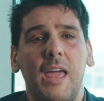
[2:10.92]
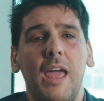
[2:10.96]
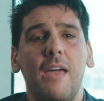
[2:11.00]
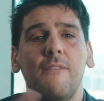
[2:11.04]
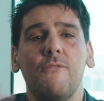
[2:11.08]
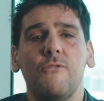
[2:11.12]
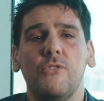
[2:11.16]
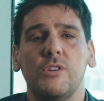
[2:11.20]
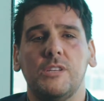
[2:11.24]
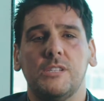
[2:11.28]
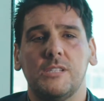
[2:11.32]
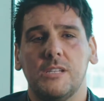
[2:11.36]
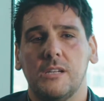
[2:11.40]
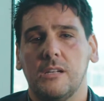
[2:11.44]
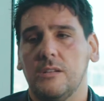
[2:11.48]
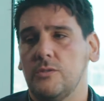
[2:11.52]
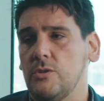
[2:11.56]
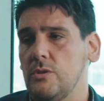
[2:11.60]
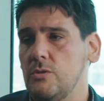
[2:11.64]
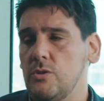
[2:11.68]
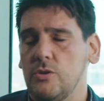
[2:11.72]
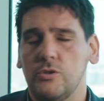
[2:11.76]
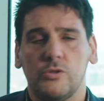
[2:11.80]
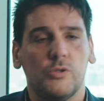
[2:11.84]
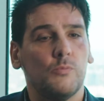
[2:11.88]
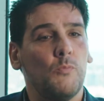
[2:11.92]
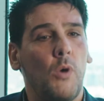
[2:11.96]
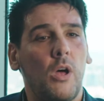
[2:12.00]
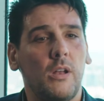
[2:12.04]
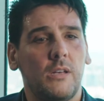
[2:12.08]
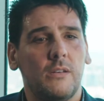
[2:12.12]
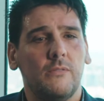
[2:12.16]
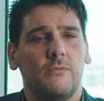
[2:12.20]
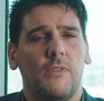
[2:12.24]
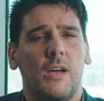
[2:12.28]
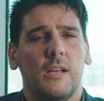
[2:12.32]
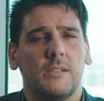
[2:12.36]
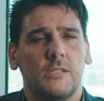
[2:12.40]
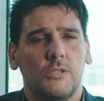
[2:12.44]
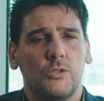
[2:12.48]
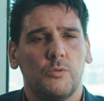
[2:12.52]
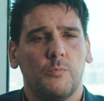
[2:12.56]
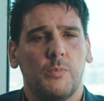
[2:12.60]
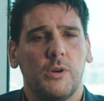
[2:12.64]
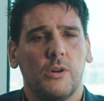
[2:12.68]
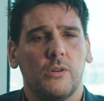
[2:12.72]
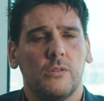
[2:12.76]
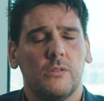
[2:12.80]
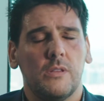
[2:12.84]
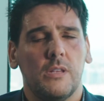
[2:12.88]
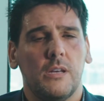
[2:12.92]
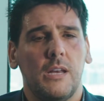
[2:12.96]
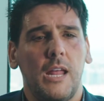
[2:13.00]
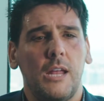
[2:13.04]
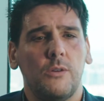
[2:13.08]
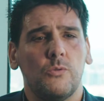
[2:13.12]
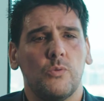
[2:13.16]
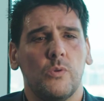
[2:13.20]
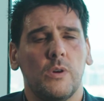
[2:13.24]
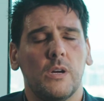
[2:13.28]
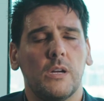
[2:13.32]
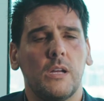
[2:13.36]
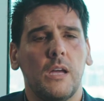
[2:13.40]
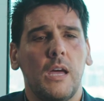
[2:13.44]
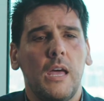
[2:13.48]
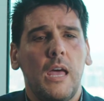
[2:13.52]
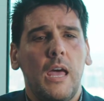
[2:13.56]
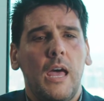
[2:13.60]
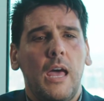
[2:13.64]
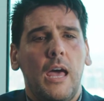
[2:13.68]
every single new smart device that you bring onto the network,